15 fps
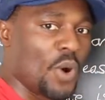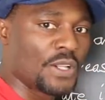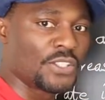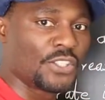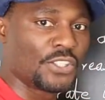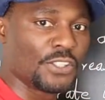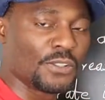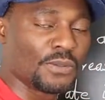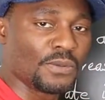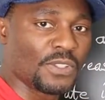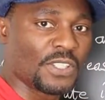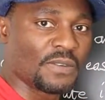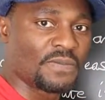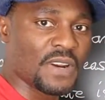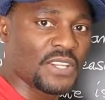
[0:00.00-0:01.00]
want to
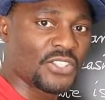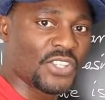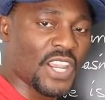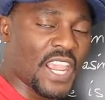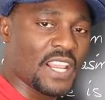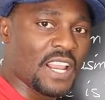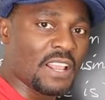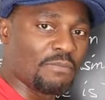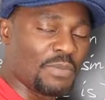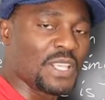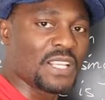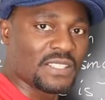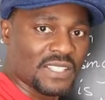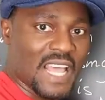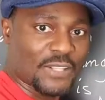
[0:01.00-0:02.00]
differentiate,
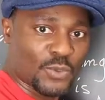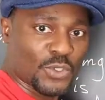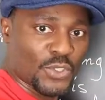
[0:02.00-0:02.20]
because that's